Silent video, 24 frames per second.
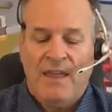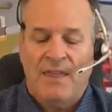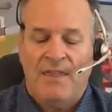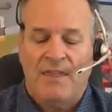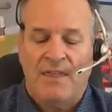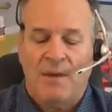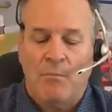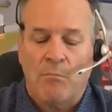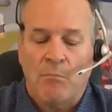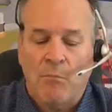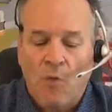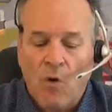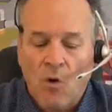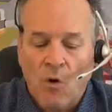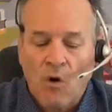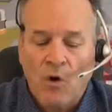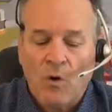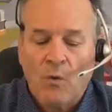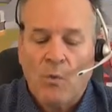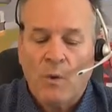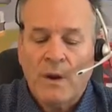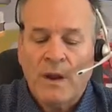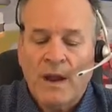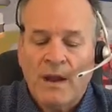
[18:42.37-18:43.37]
The
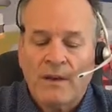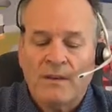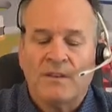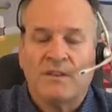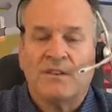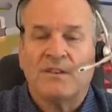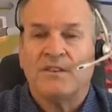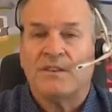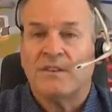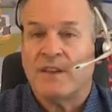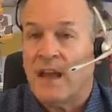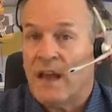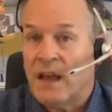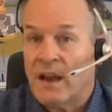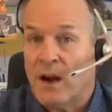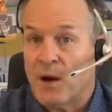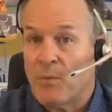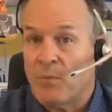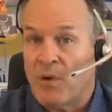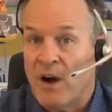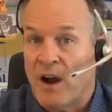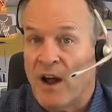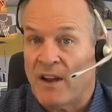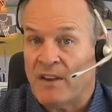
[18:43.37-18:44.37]
more we understand our
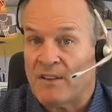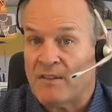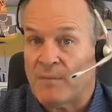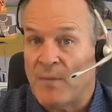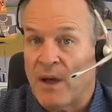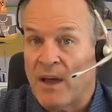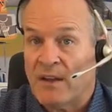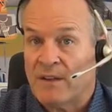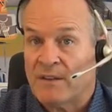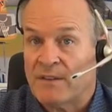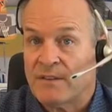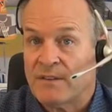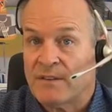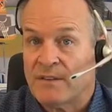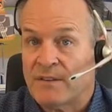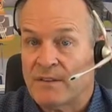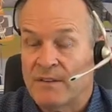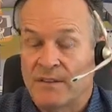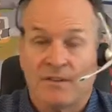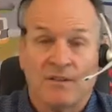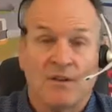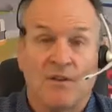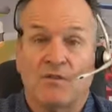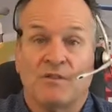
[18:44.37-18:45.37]
prospects,
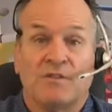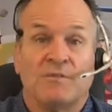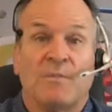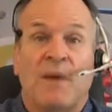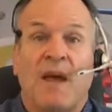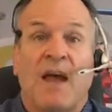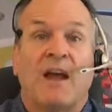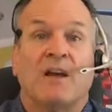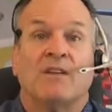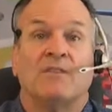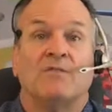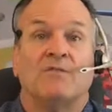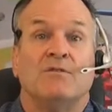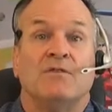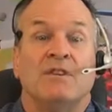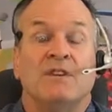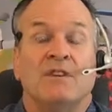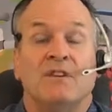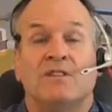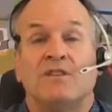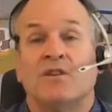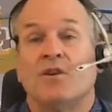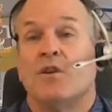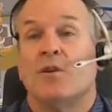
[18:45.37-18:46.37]
this goes back to
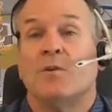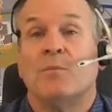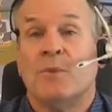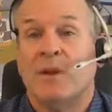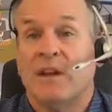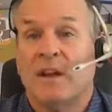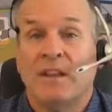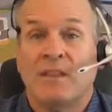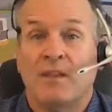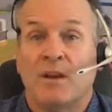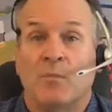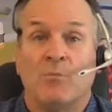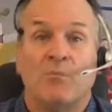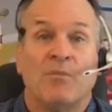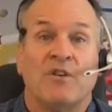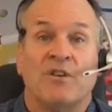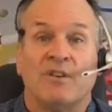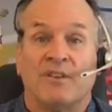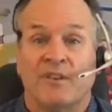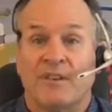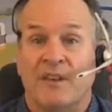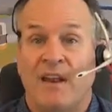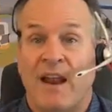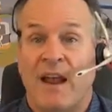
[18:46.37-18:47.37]
determining their
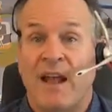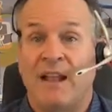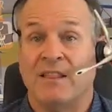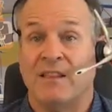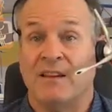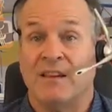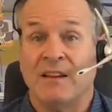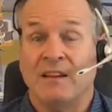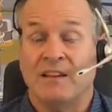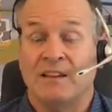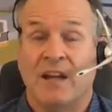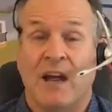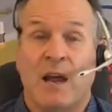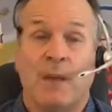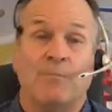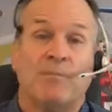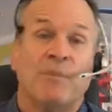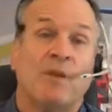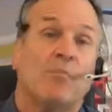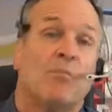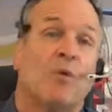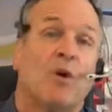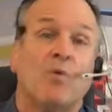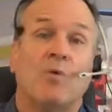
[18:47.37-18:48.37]
personality type,
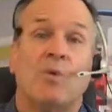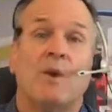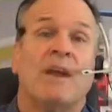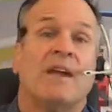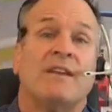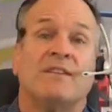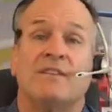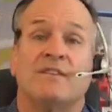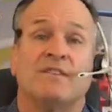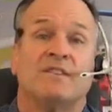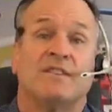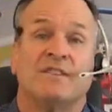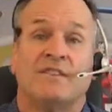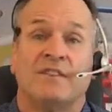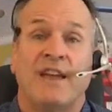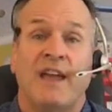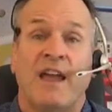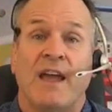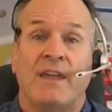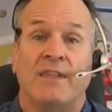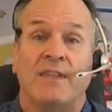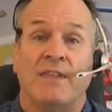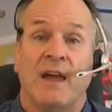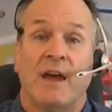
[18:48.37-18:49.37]
the more we
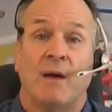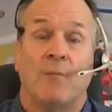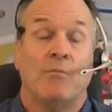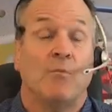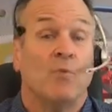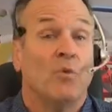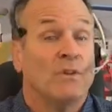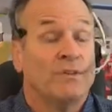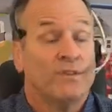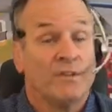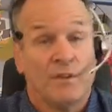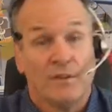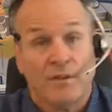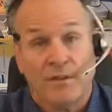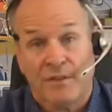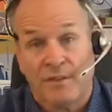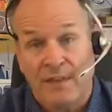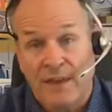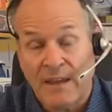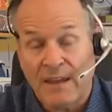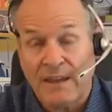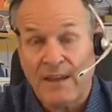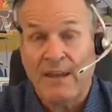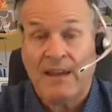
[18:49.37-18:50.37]
understand them, what they're
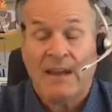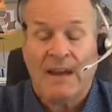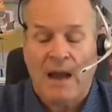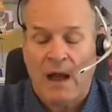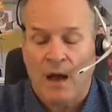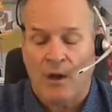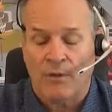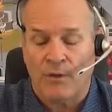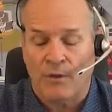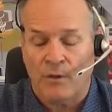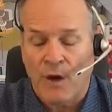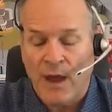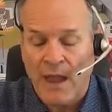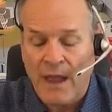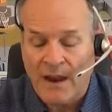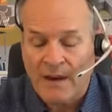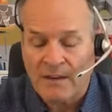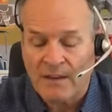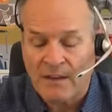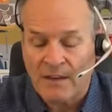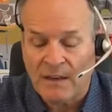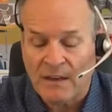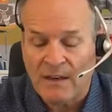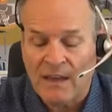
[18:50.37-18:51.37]
thinking, how they're
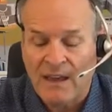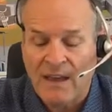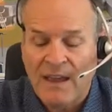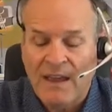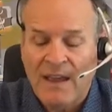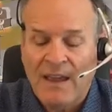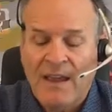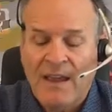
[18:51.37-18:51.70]
acting,